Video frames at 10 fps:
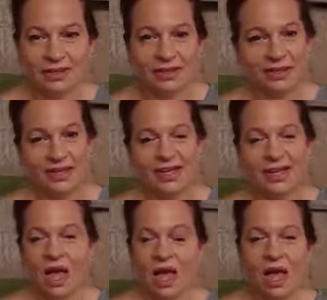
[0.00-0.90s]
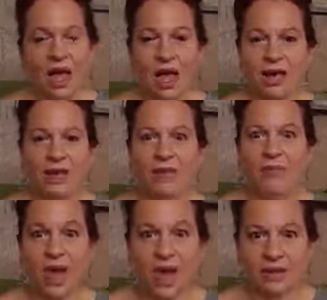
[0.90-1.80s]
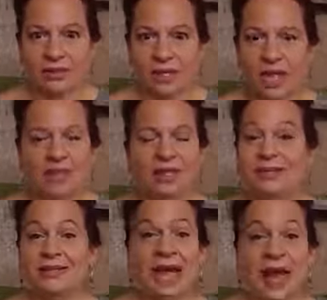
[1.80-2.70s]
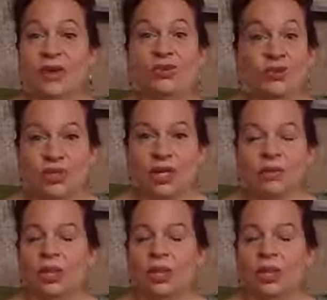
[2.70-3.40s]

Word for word: it unpacks the entire dream,